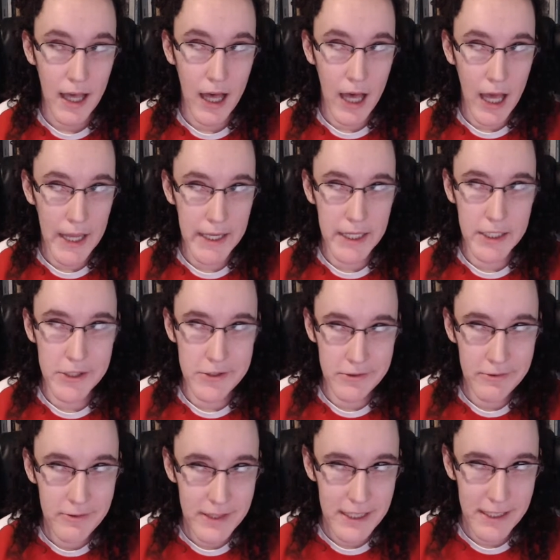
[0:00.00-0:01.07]
I can
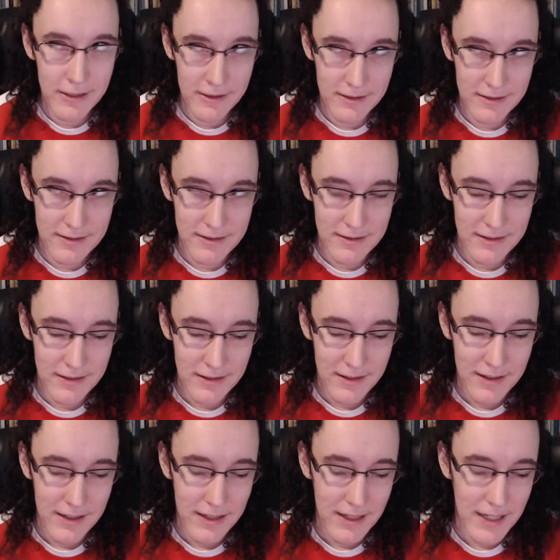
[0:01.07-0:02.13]
do this.
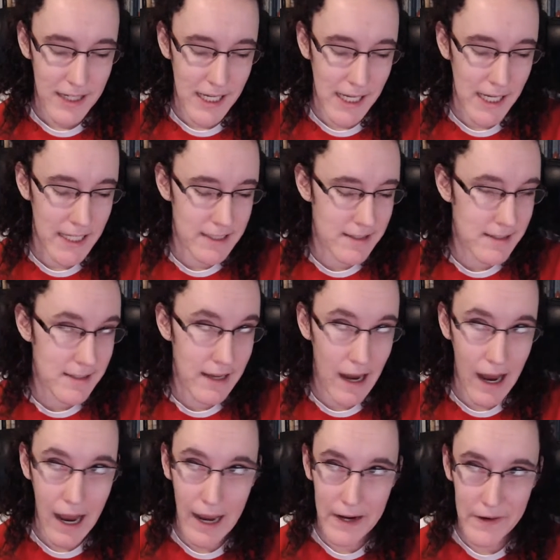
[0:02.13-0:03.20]
It's
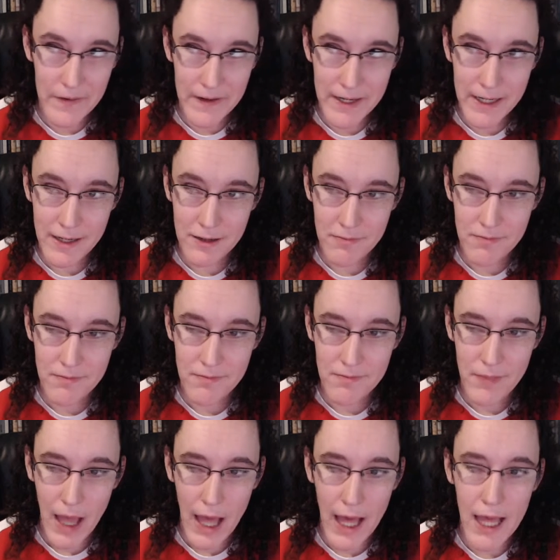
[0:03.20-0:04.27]
tiring.
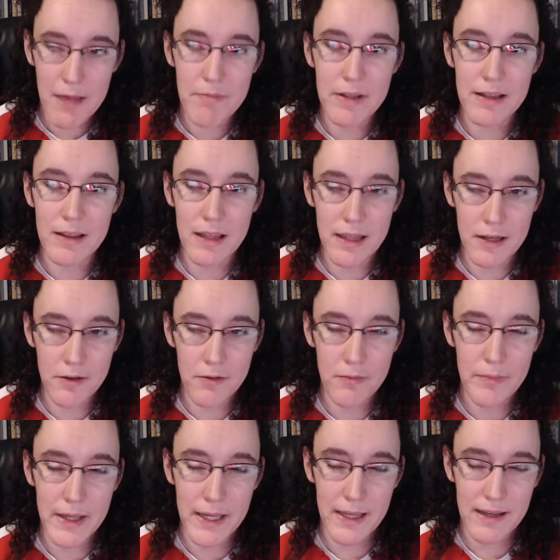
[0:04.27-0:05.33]
I'm a little
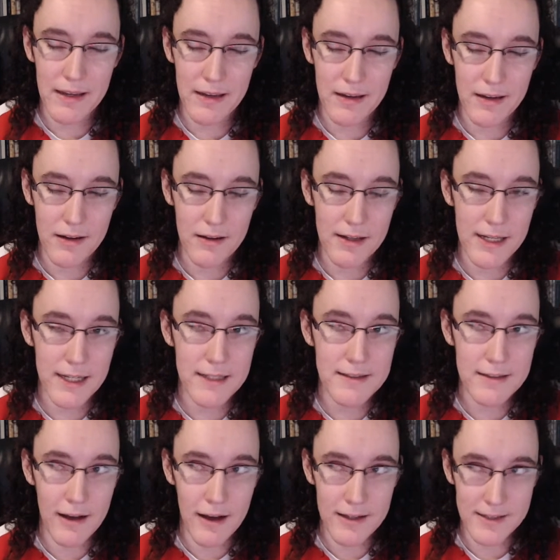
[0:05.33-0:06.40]
bit
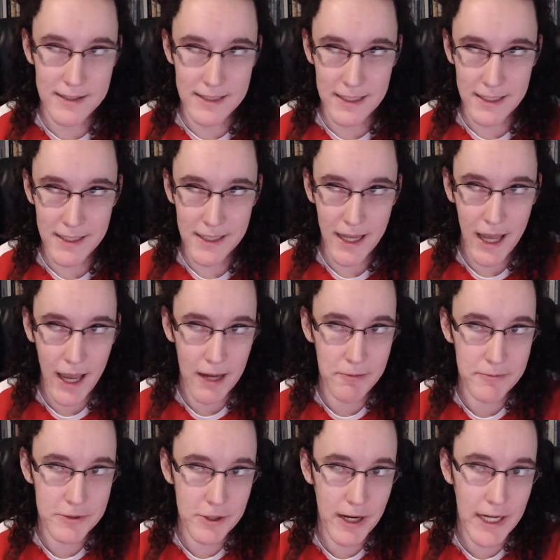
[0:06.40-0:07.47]
exhausted.
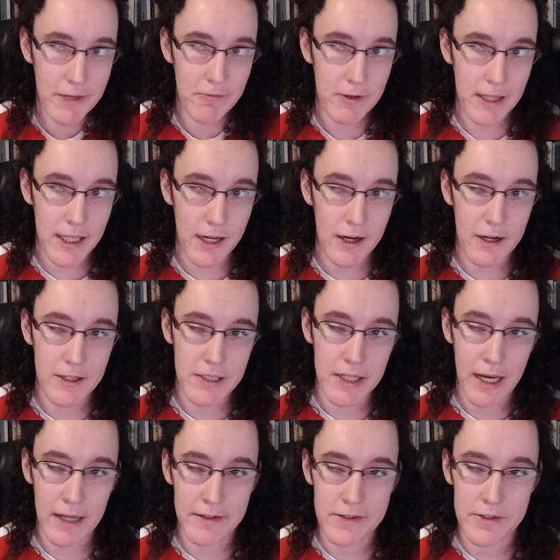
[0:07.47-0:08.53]
I'm trying really hard
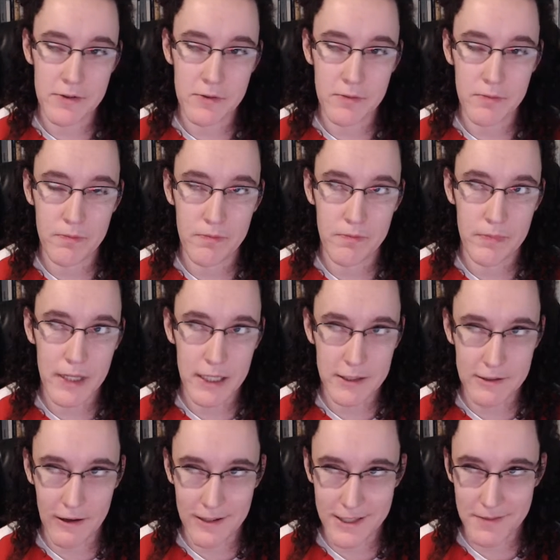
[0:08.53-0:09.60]
not to
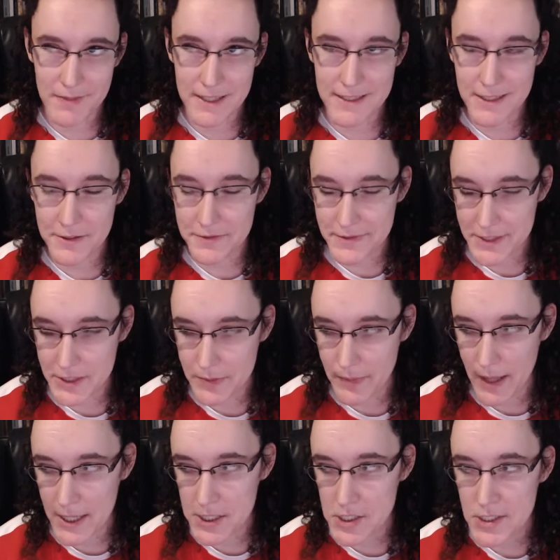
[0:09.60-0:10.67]
exhaust myself too
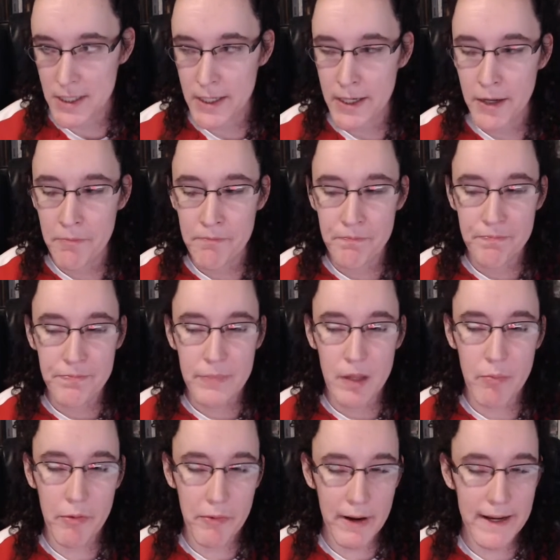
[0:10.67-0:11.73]
much.
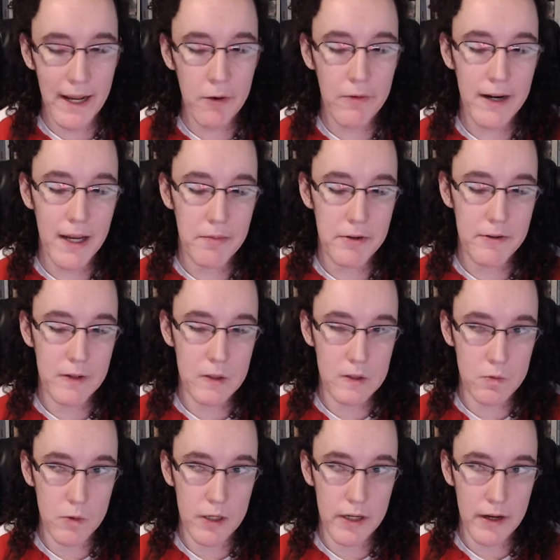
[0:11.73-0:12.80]
But right now what I'm doing
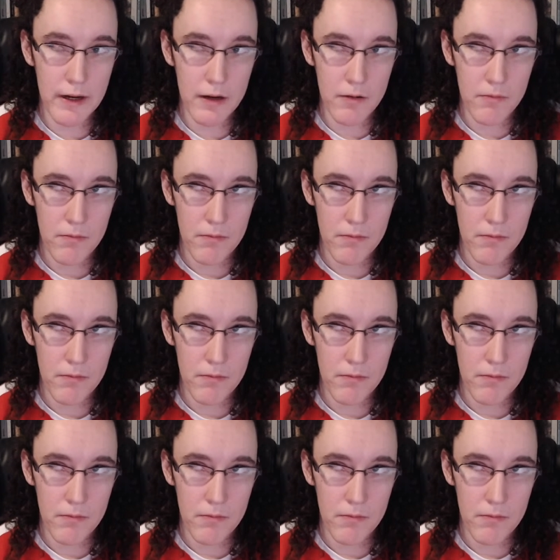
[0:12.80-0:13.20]
is working.